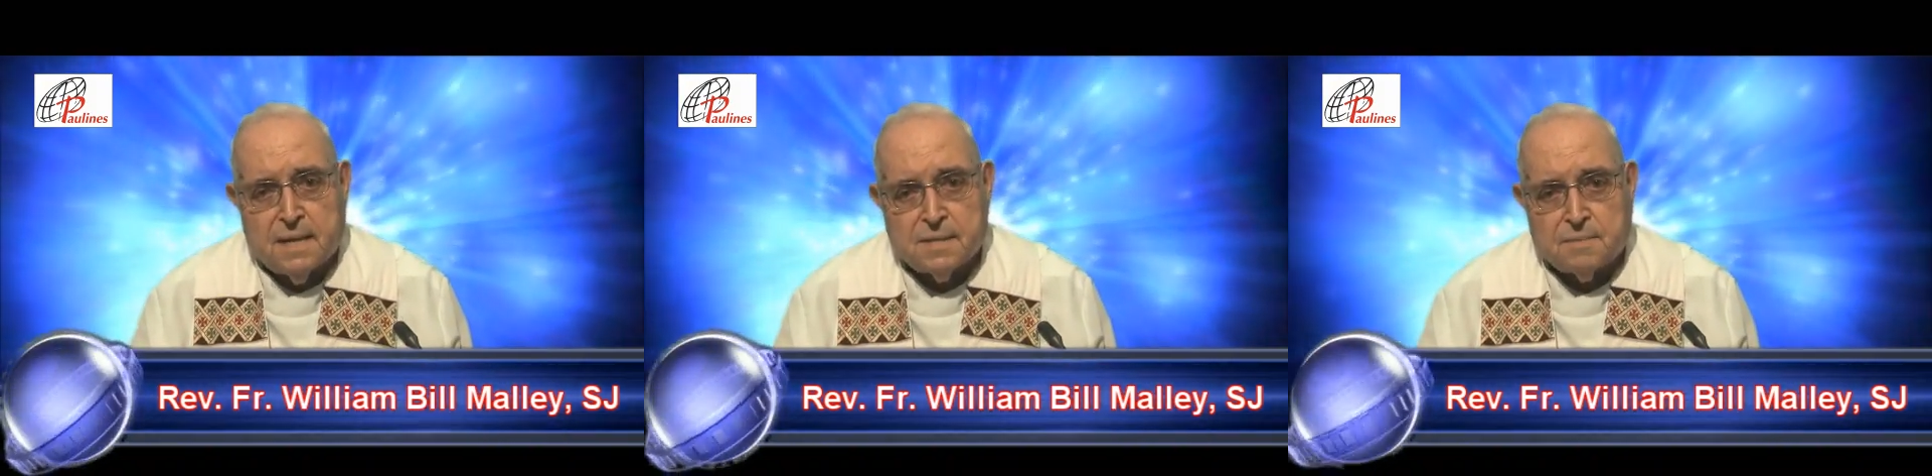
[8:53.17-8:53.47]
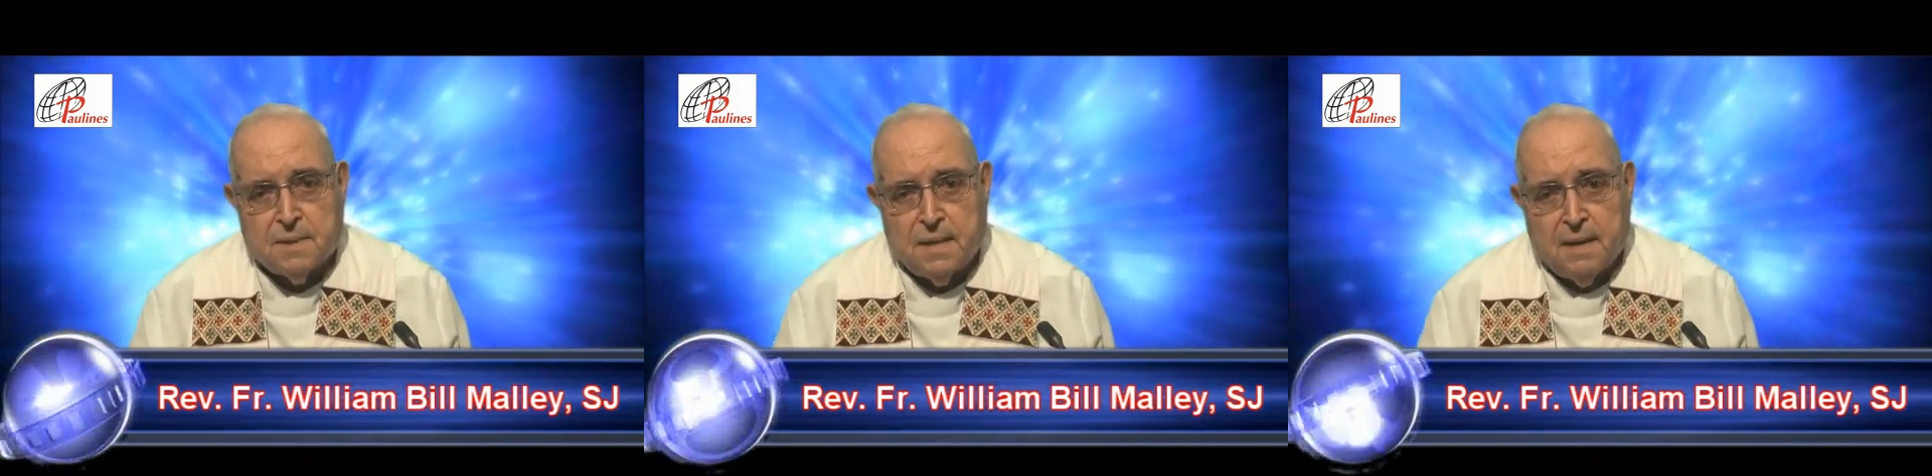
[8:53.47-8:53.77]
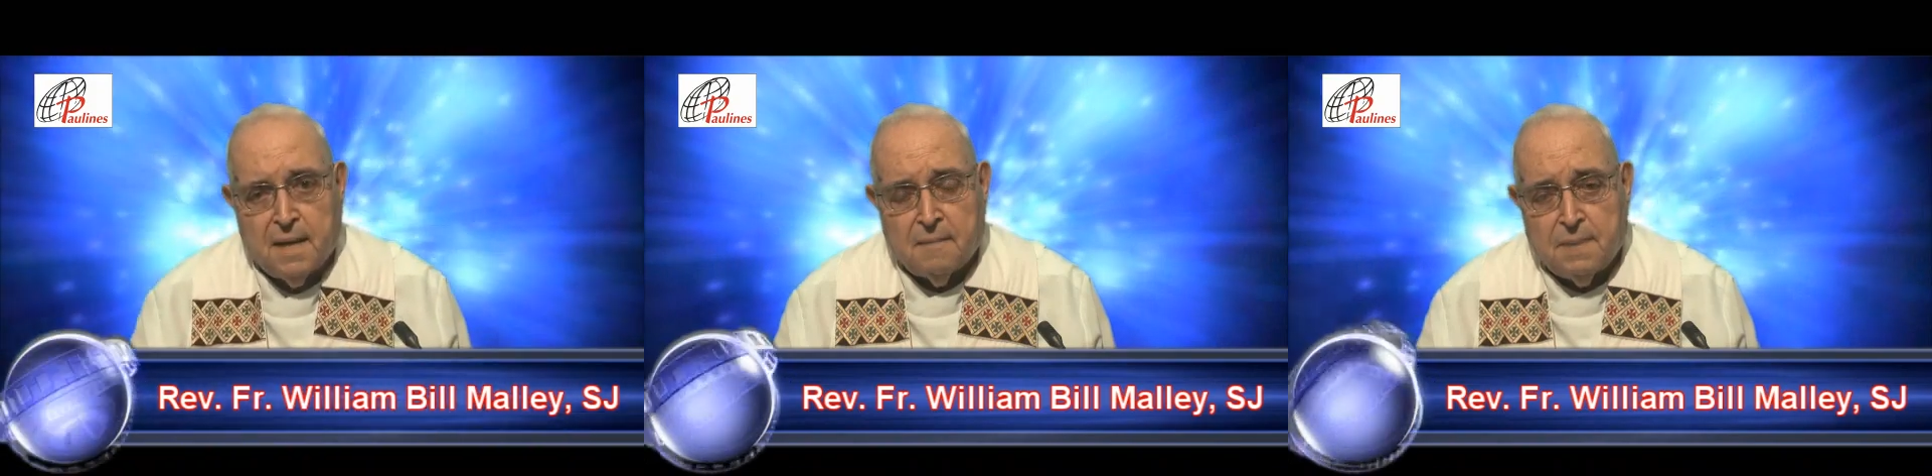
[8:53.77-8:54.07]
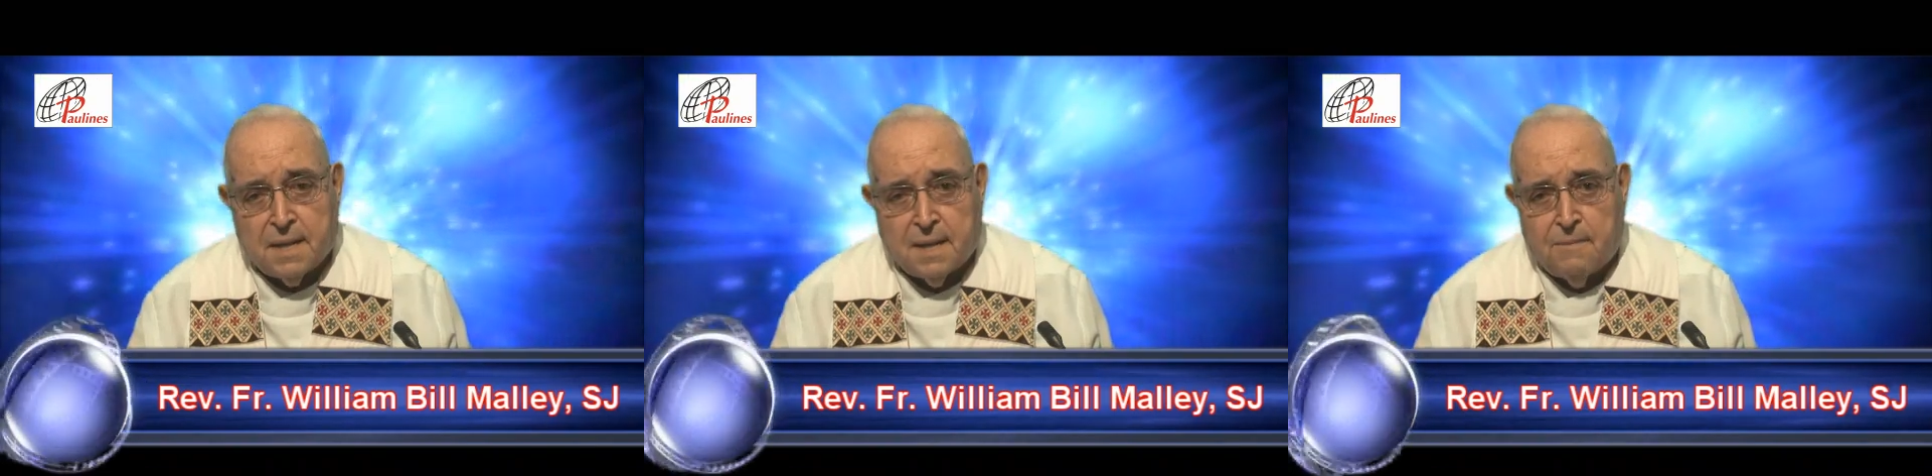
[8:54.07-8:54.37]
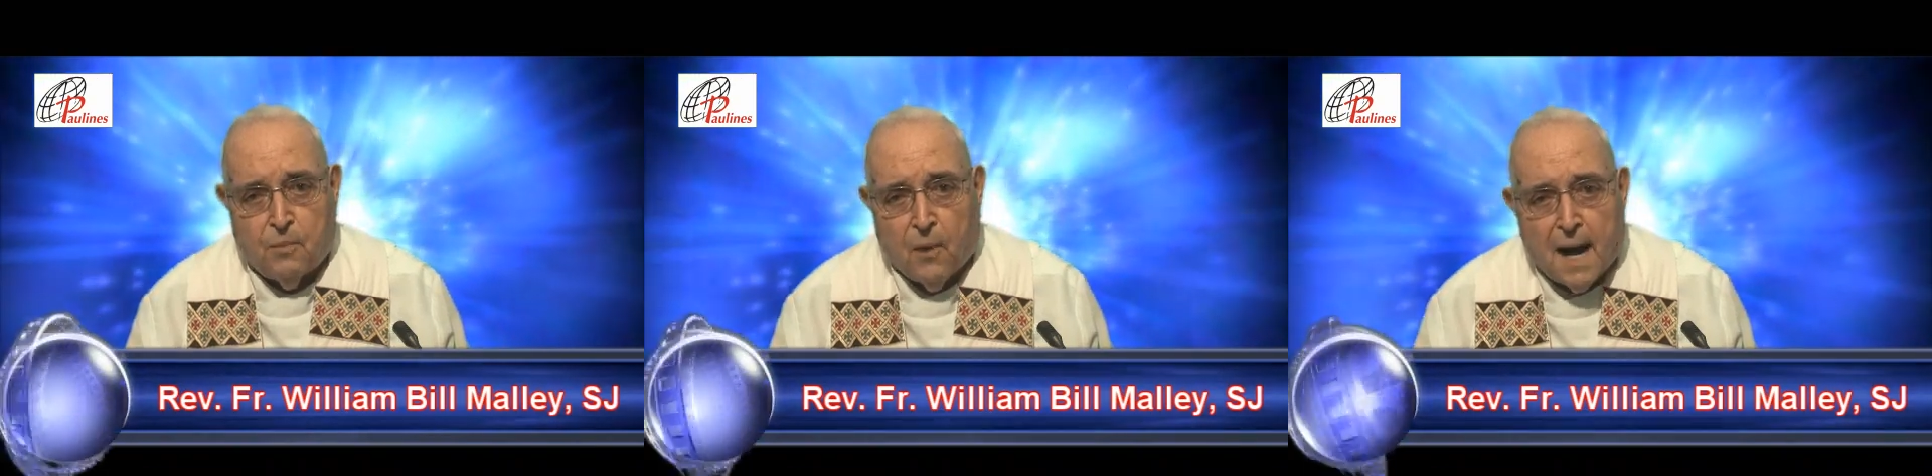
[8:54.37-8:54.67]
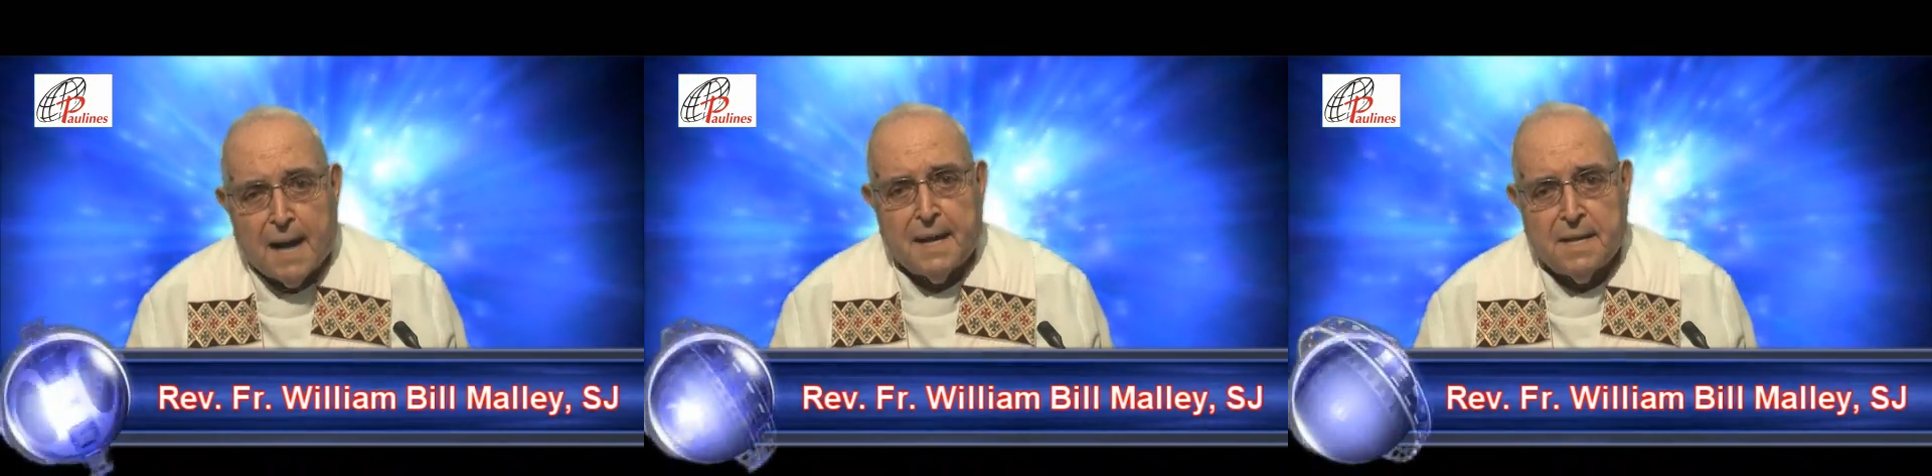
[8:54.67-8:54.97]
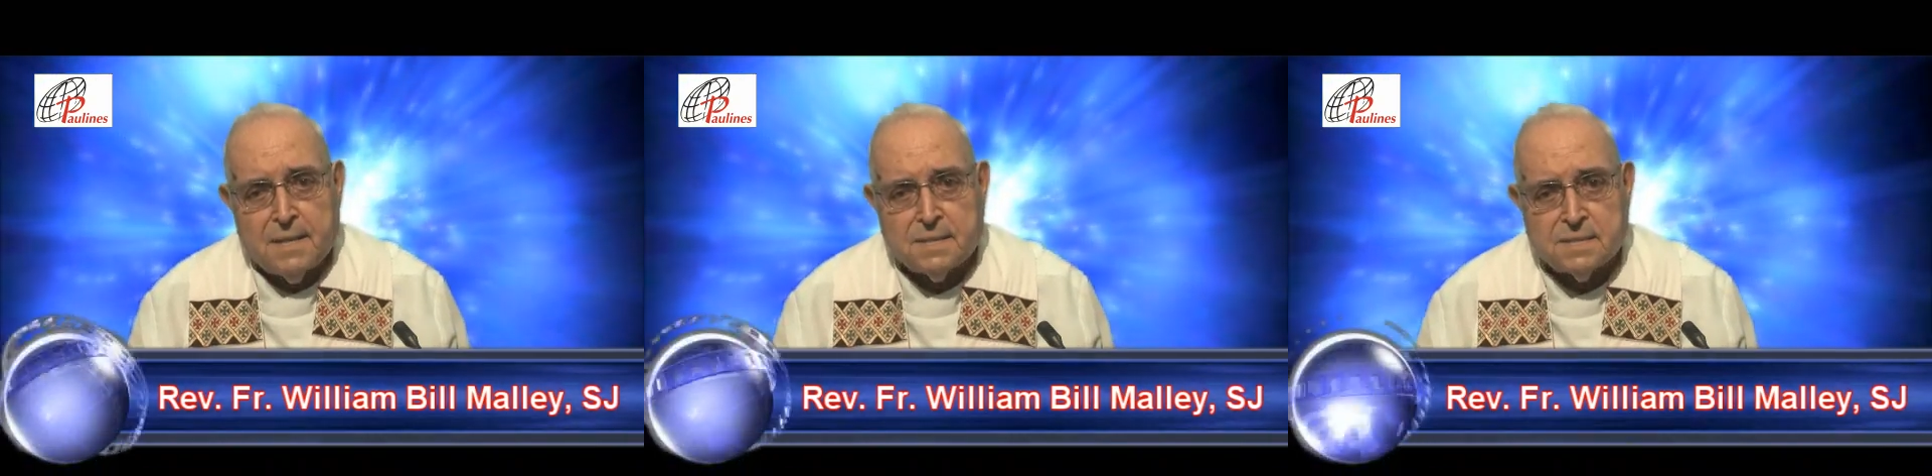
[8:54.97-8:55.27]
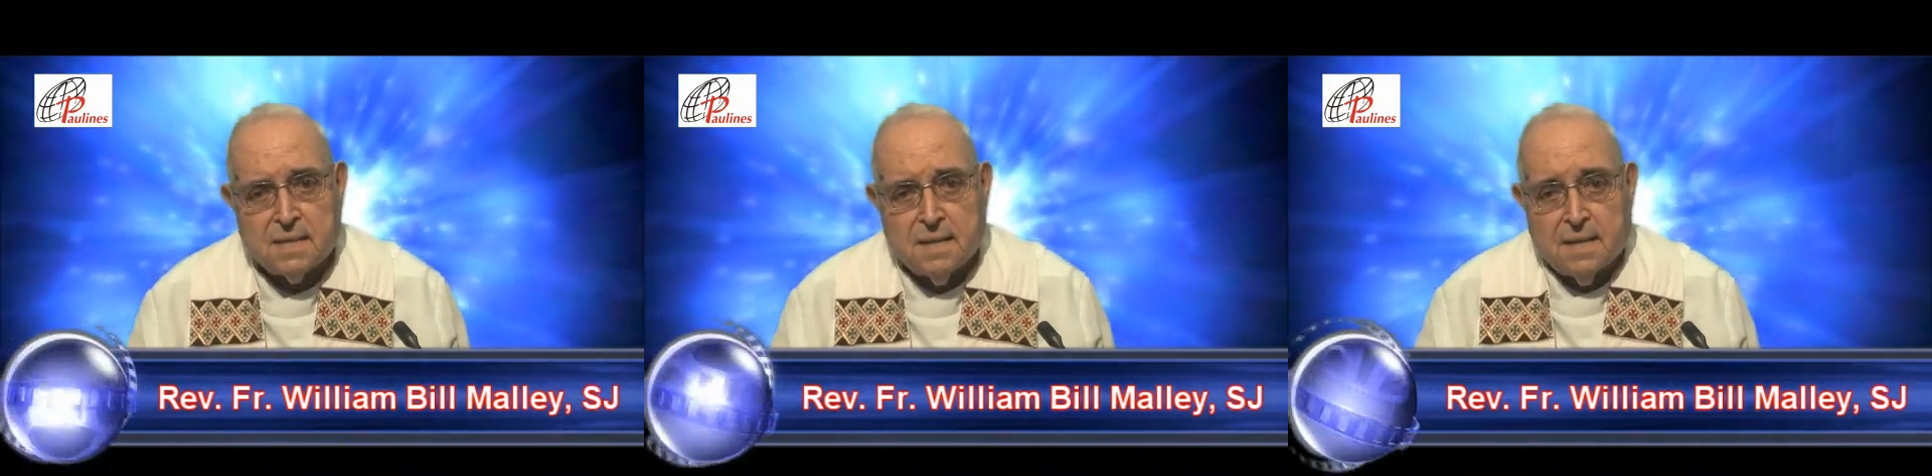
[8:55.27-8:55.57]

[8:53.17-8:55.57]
as we become wise,